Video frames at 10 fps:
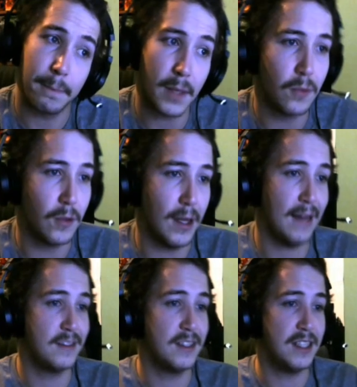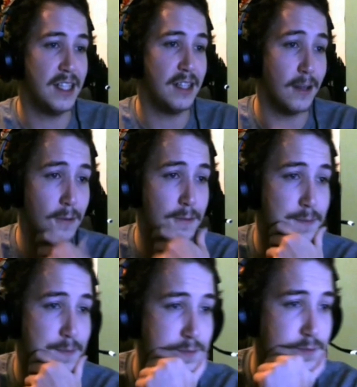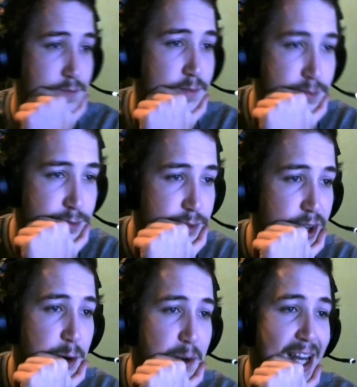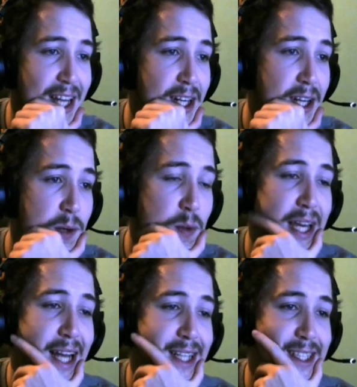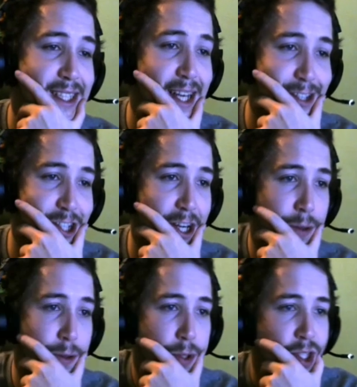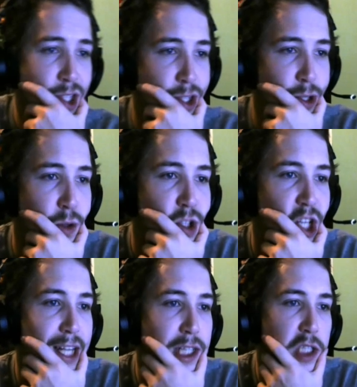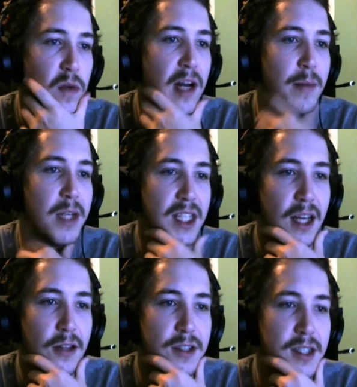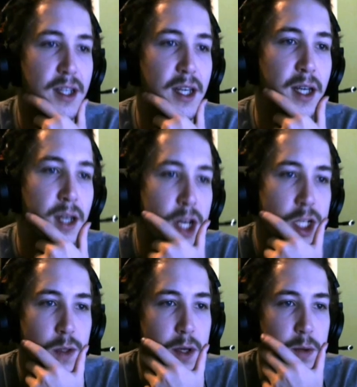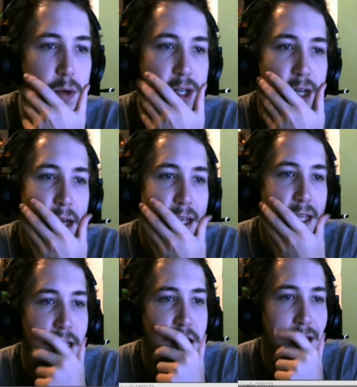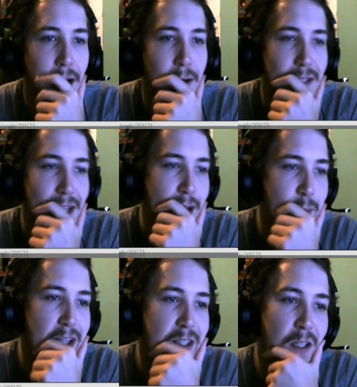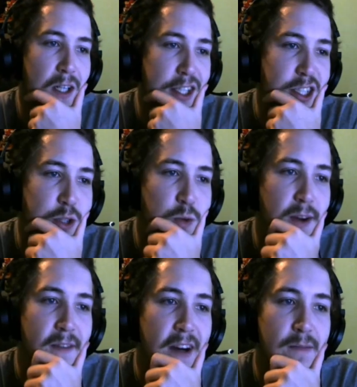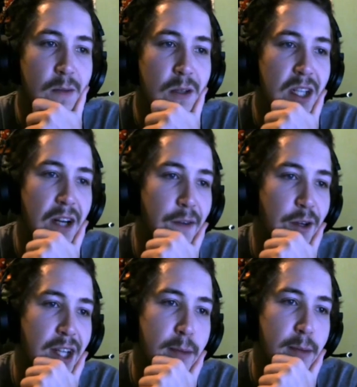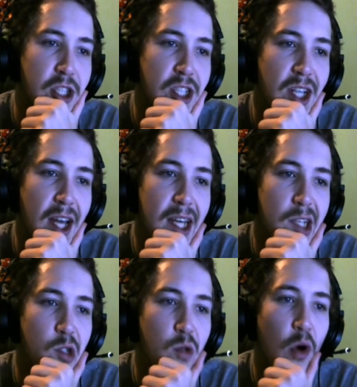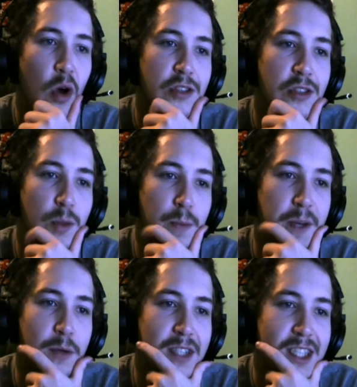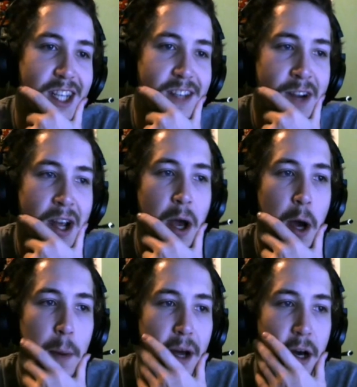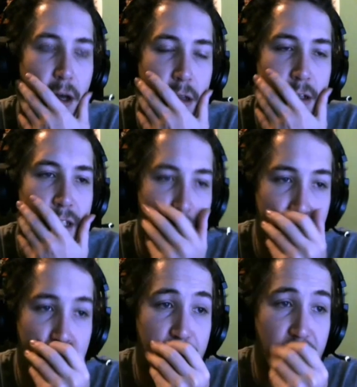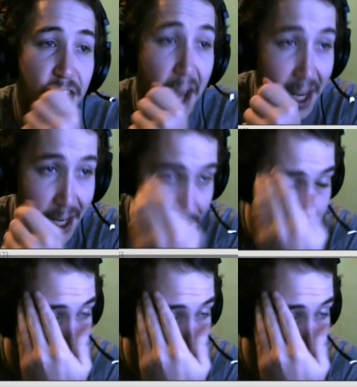We'll have to see, though. Oh, we got Death Chain. Well, this is cool. Chains 3 enemies together, dealing 21k shadow damage and causing 25% of all damage taken to also be received by others in the chain.